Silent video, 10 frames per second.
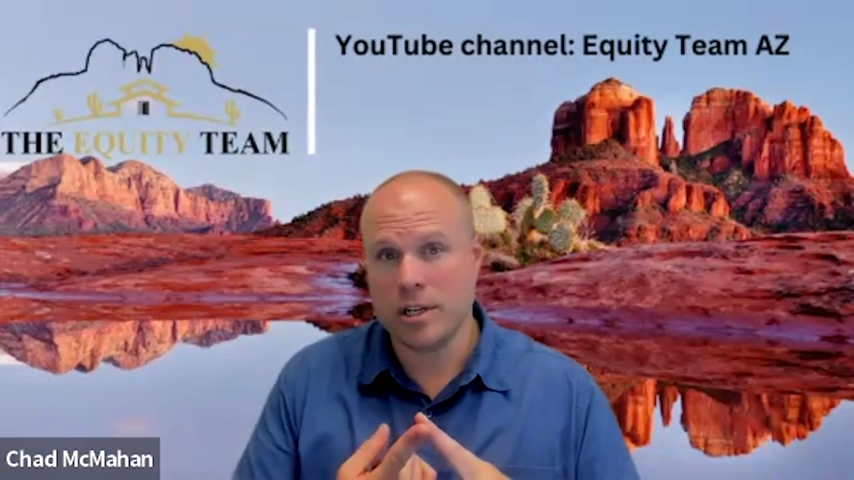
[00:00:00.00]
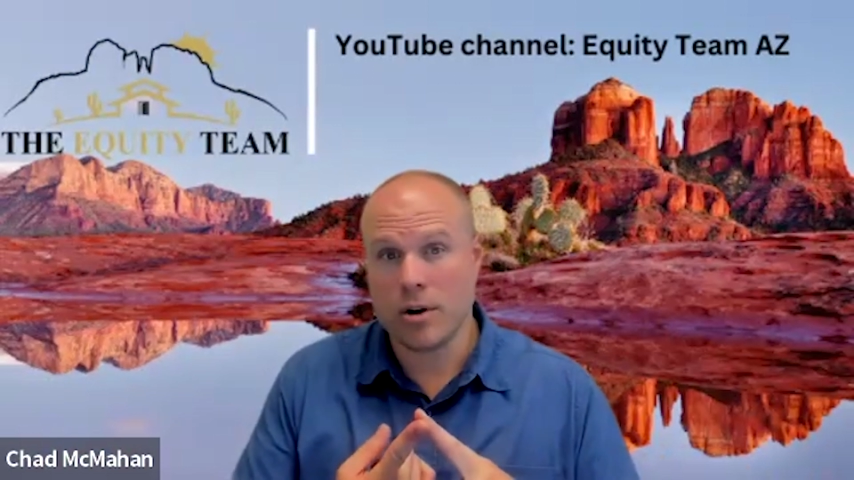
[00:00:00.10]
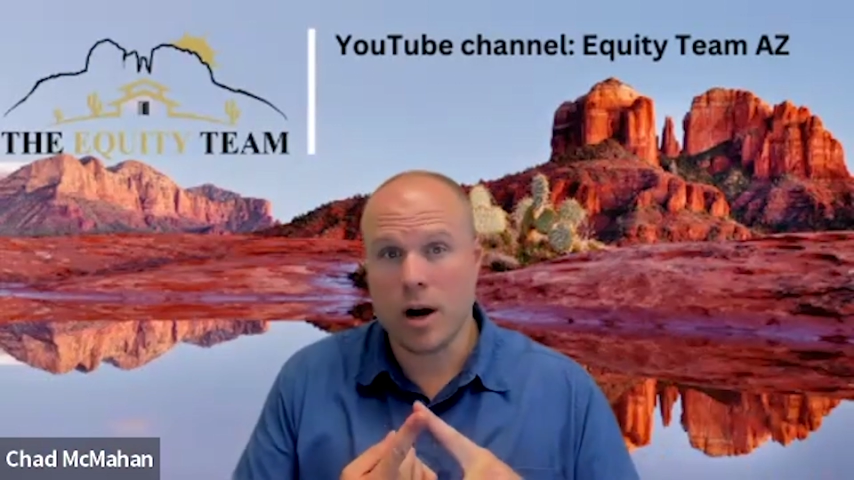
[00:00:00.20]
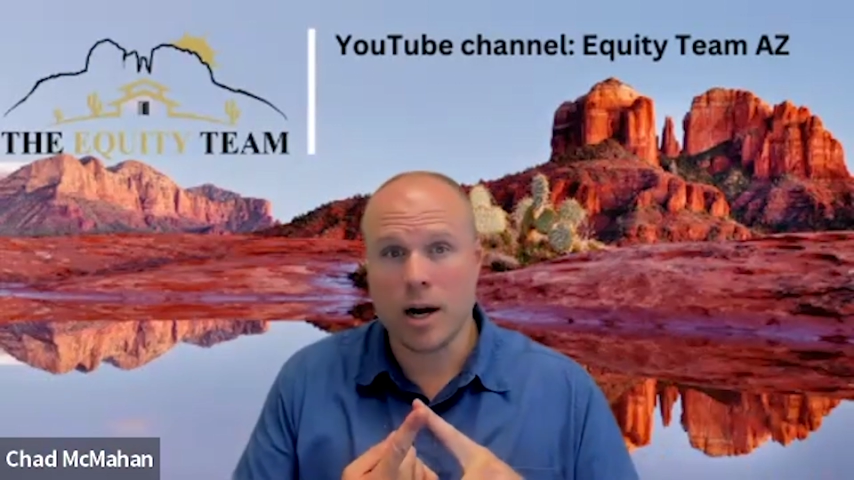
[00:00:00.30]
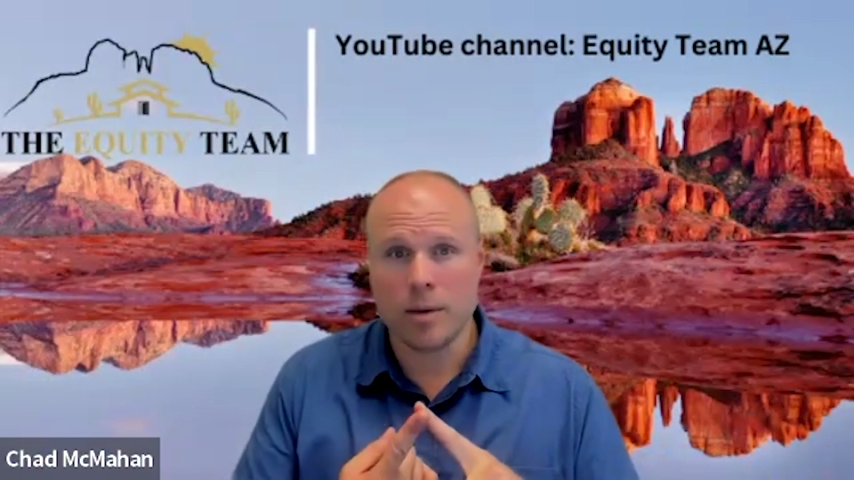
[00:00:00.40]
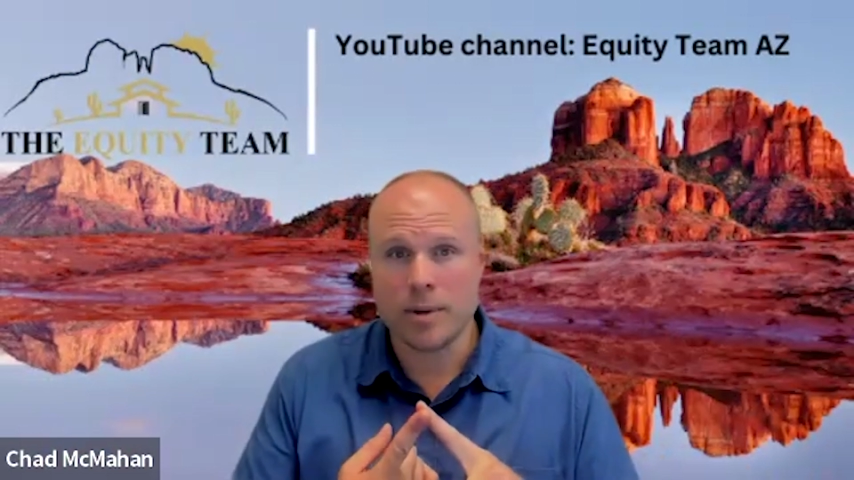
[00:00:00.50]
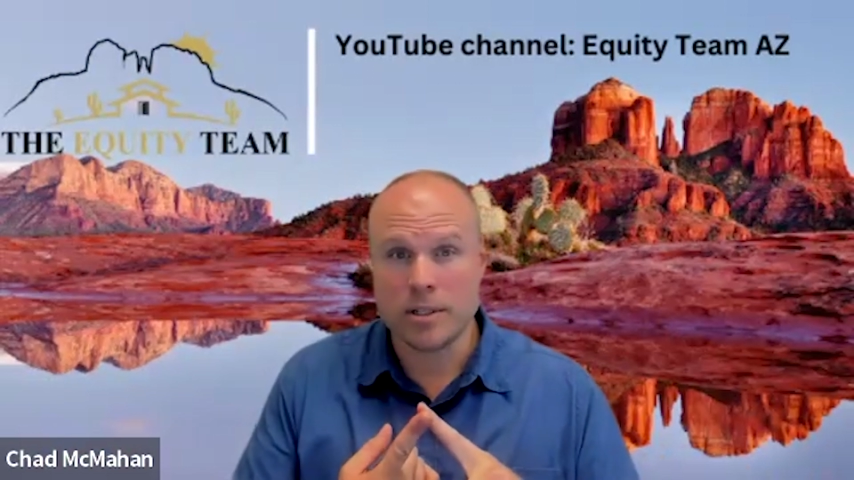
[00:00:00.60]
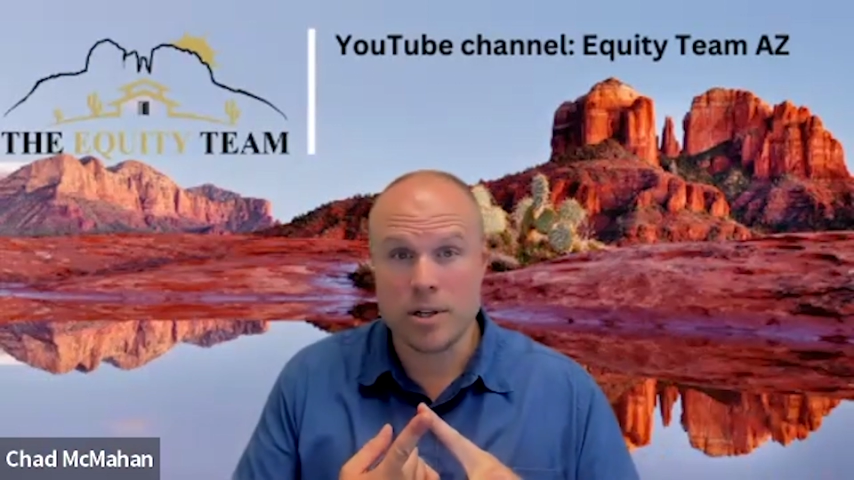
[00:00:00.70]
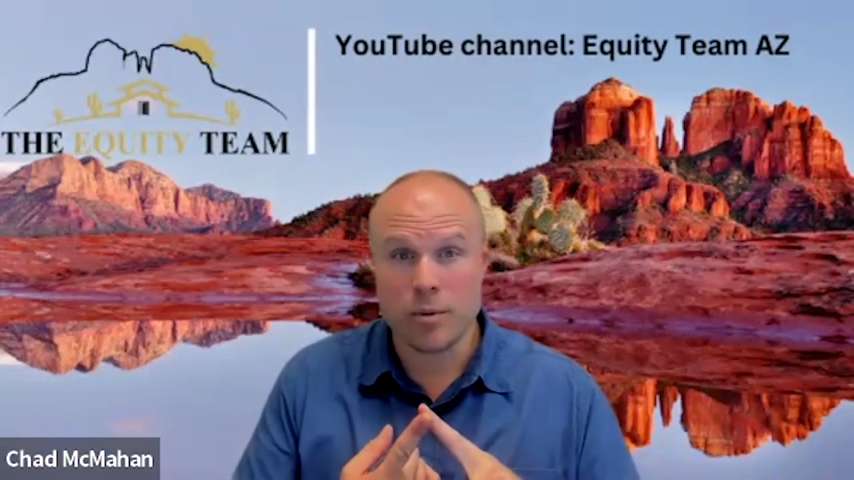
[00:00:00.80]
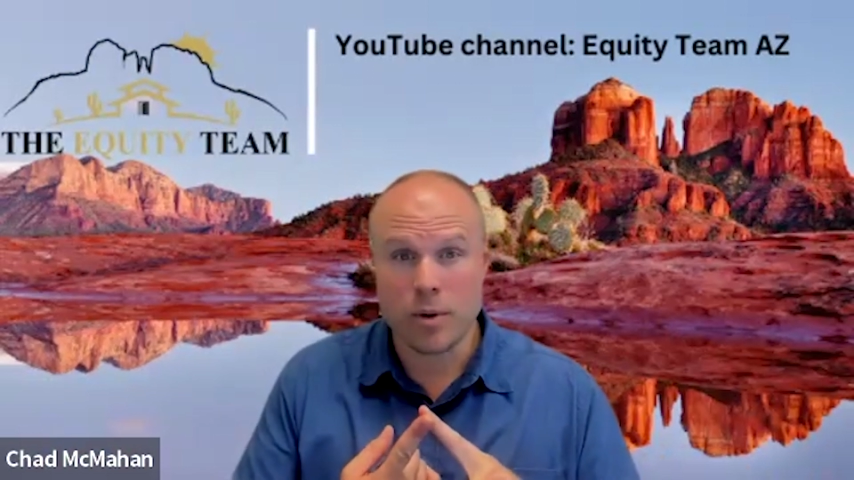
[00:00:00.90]
your
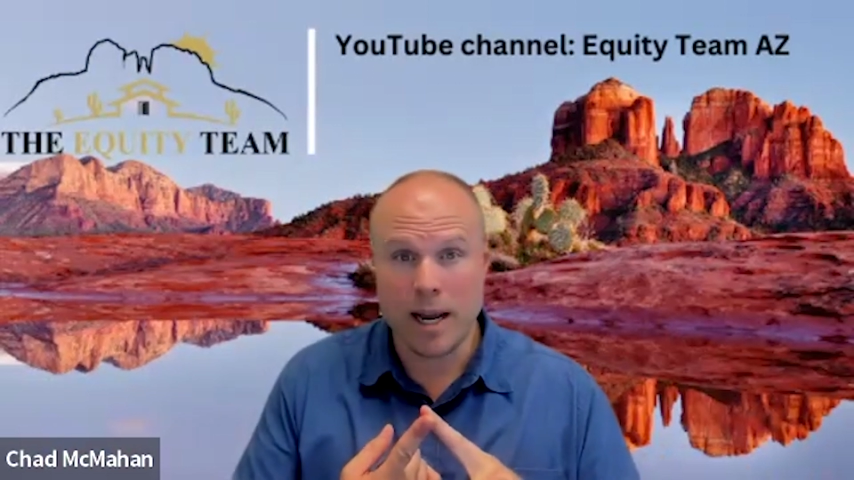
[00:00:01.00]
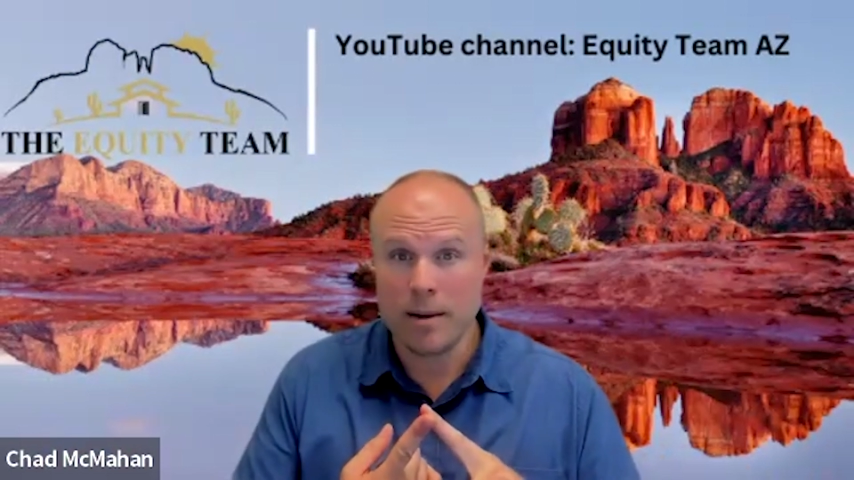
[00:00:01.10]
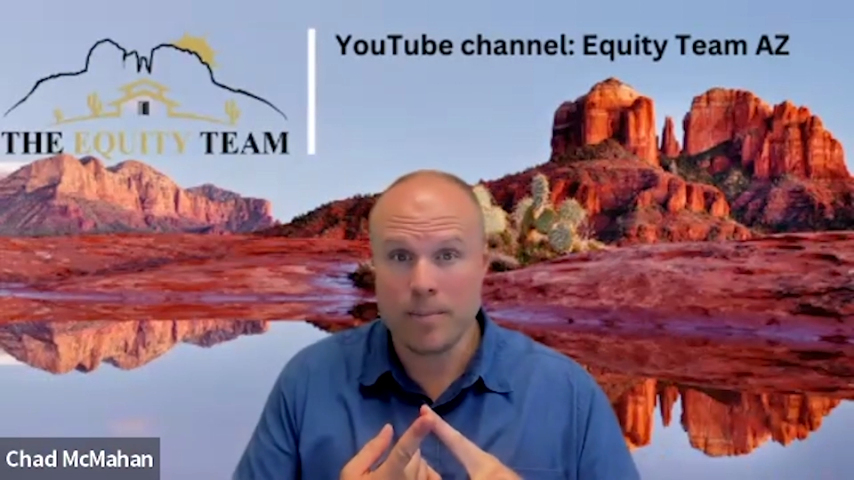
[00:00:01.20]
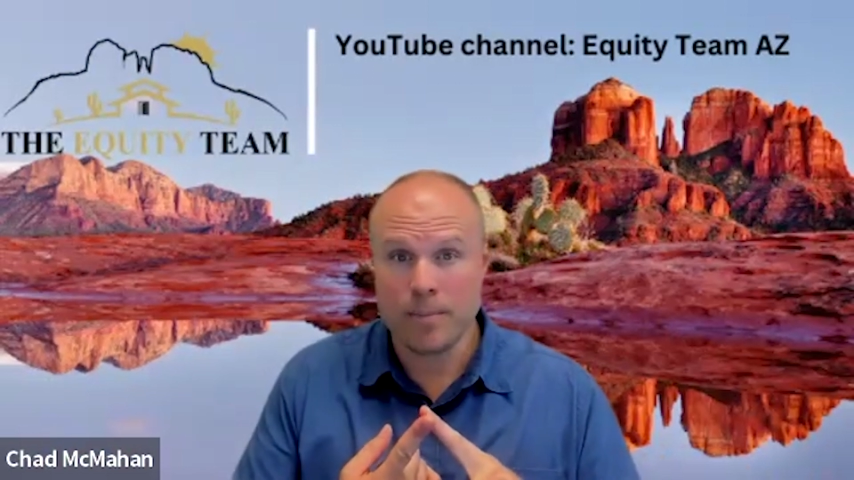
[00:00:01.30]
occupancy rate.